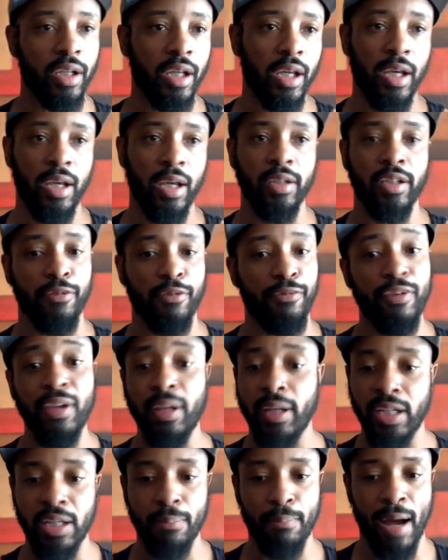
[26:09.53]
and defeat
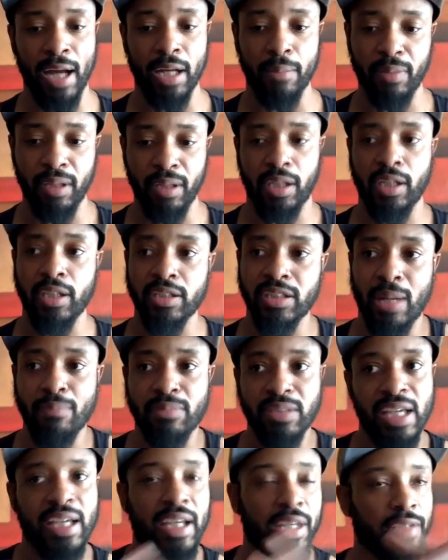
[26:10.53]
anybody because I'm
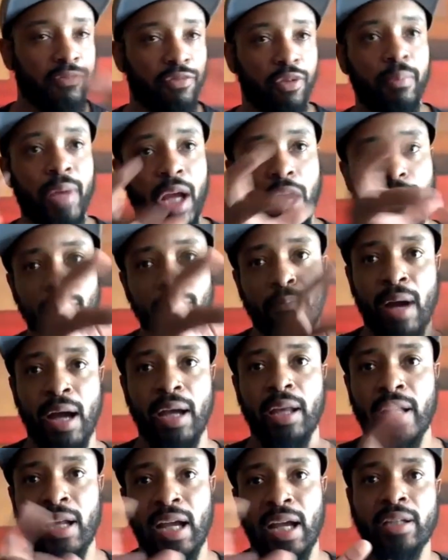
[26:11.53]
taking from everybody
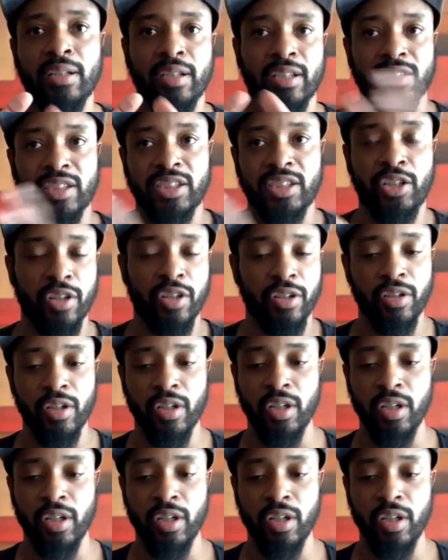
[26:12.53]
that I can consider